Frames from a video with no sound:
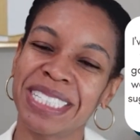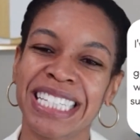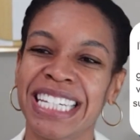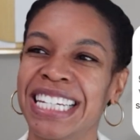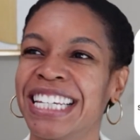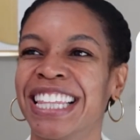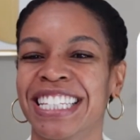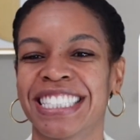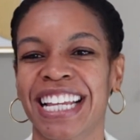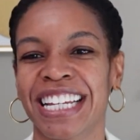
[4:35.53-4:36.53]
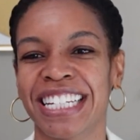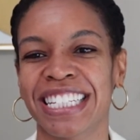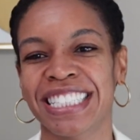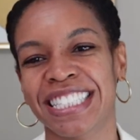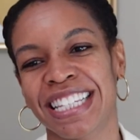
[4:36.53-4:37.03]
really the
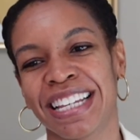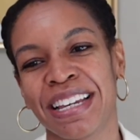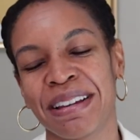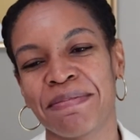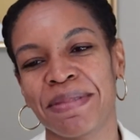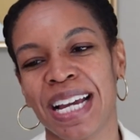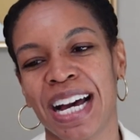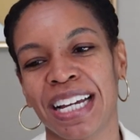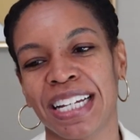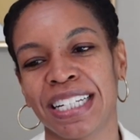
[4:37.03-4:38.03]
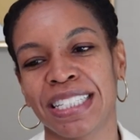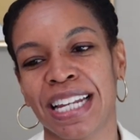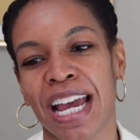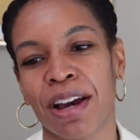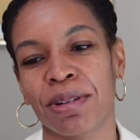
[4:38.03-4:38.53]
science
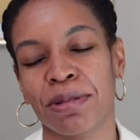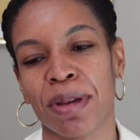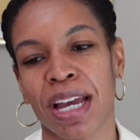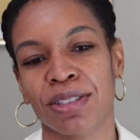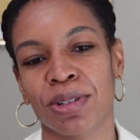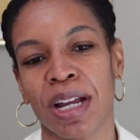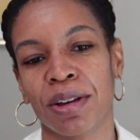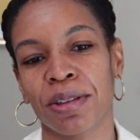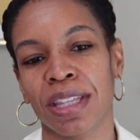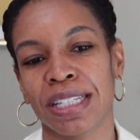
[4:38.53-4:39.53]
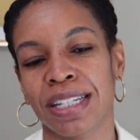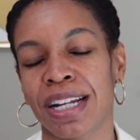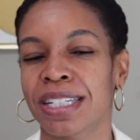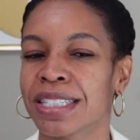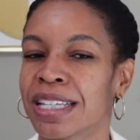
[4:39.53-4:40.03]
behind how it impacts our health is
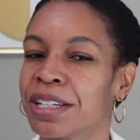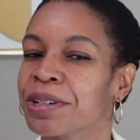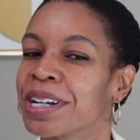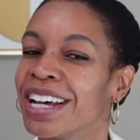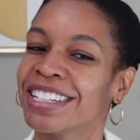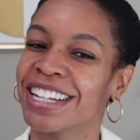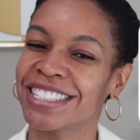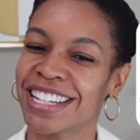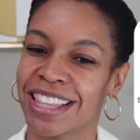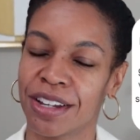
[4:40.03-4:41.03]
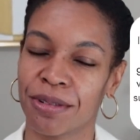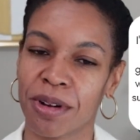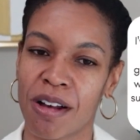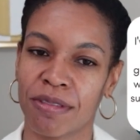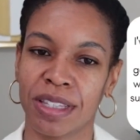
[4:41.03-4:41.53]
not as clear-cut as I think
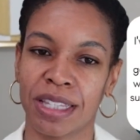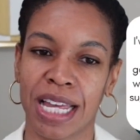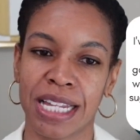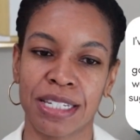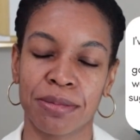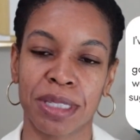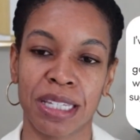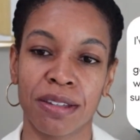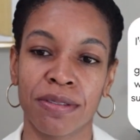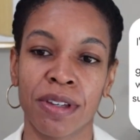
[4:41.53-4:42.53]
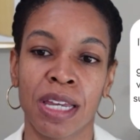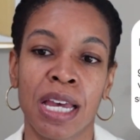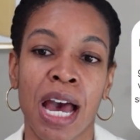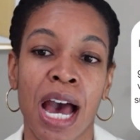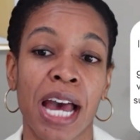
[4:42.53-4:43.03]
we're often led to believe.
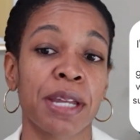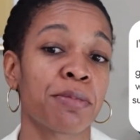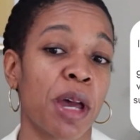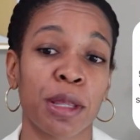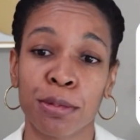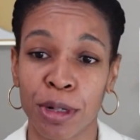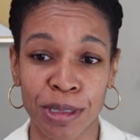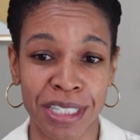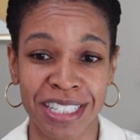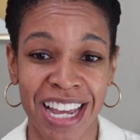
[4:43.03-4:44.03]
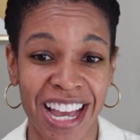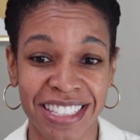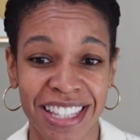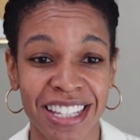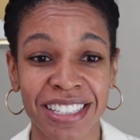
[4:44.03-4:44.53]
I am not the person to
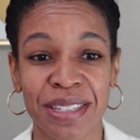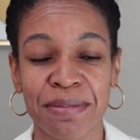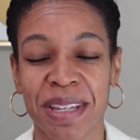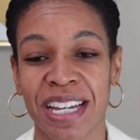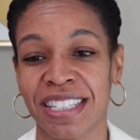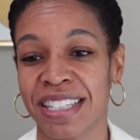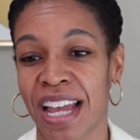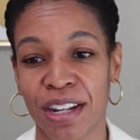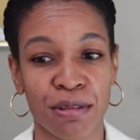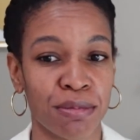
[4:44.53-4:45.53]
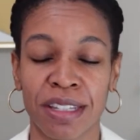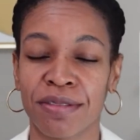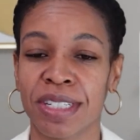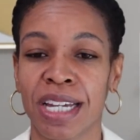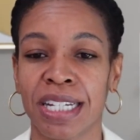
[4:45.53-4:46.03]
ask this because I don't
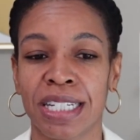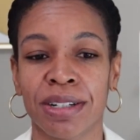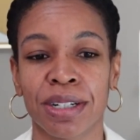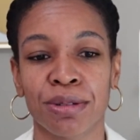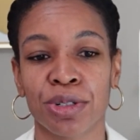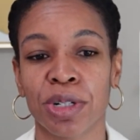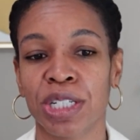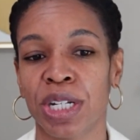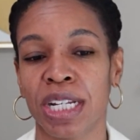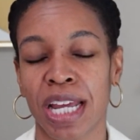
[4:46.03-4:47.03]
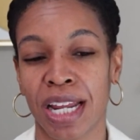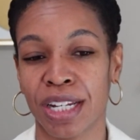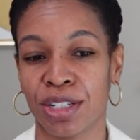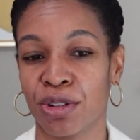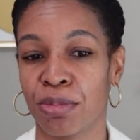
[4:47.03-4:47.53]
believe in dietary restriction
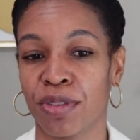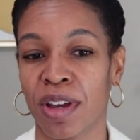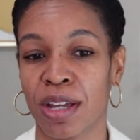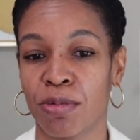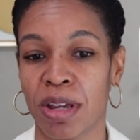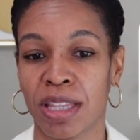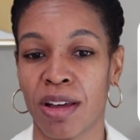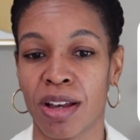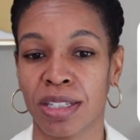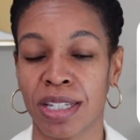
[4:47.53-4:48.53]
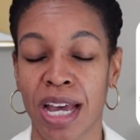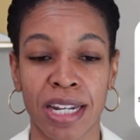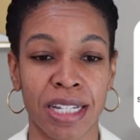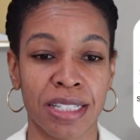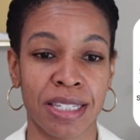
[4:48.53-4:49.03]
and I don't provide weight loss
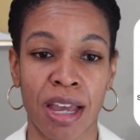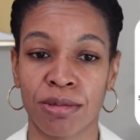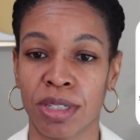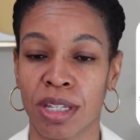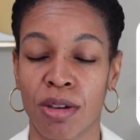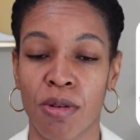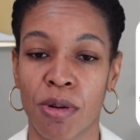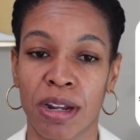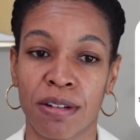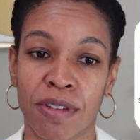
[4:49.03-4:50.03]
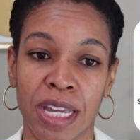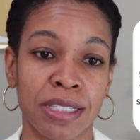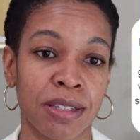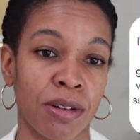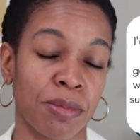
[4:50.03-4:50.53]
guidance, counseling, or
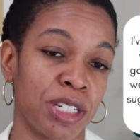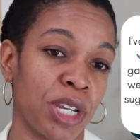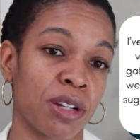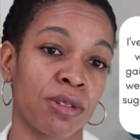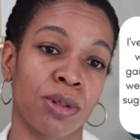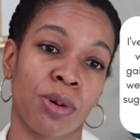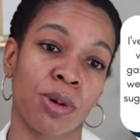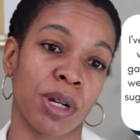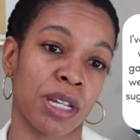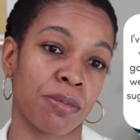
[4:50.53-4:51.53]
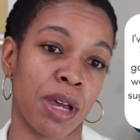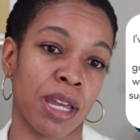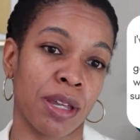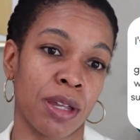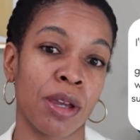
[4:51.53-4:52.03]
advice on my channel or in
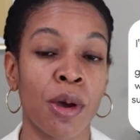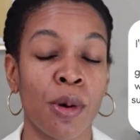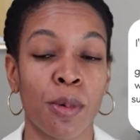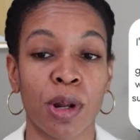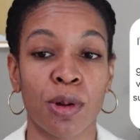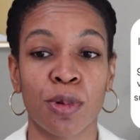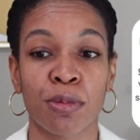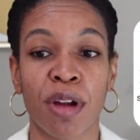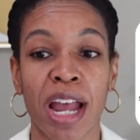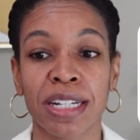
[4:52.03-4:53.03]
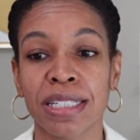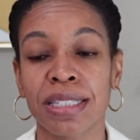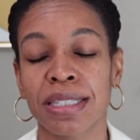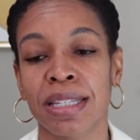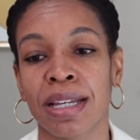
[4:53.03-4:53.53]
my one-on-one
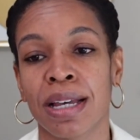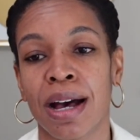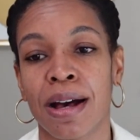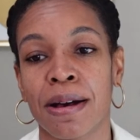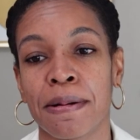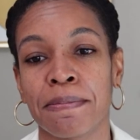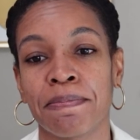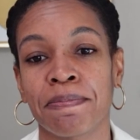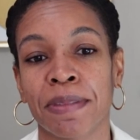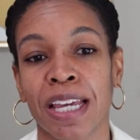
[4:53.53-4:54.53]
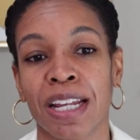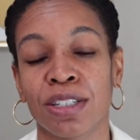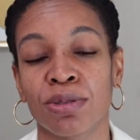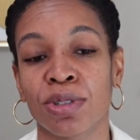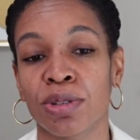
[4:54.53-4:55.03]
practice. And
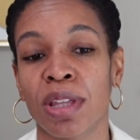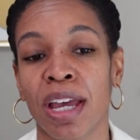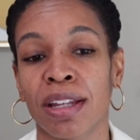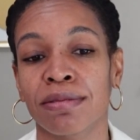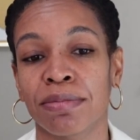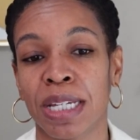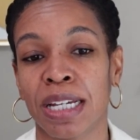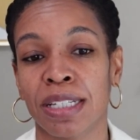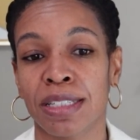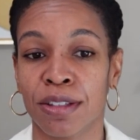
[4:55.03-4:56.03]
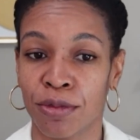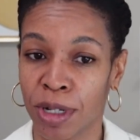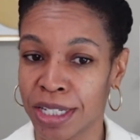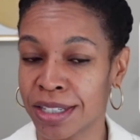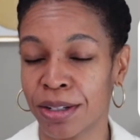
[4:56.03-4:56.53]
I don't do that because of
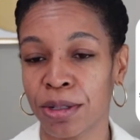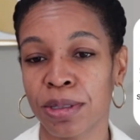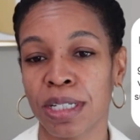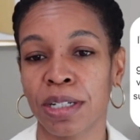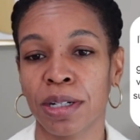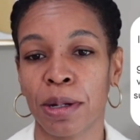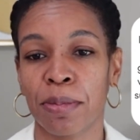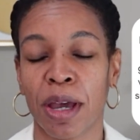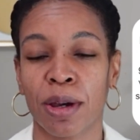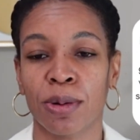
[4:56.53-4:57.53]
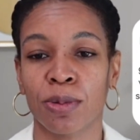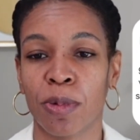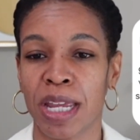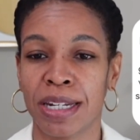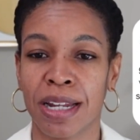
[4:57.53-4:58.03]
what I said earlier
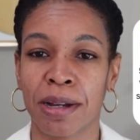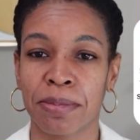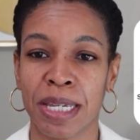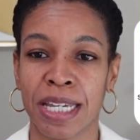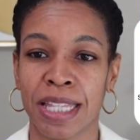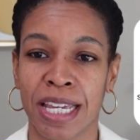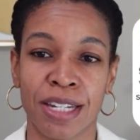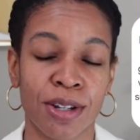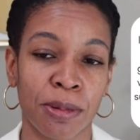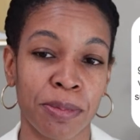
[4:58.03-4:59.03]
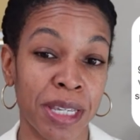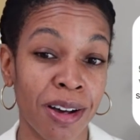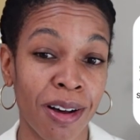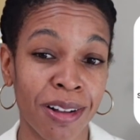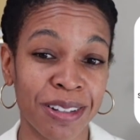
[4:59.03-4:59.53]
about weight not being the end-all
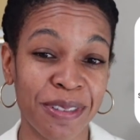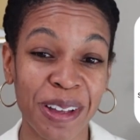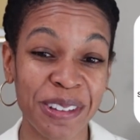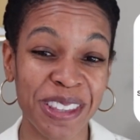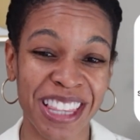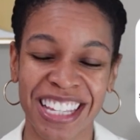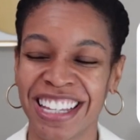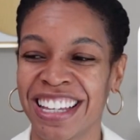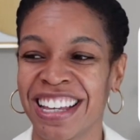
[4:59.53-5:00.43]
be-all of health.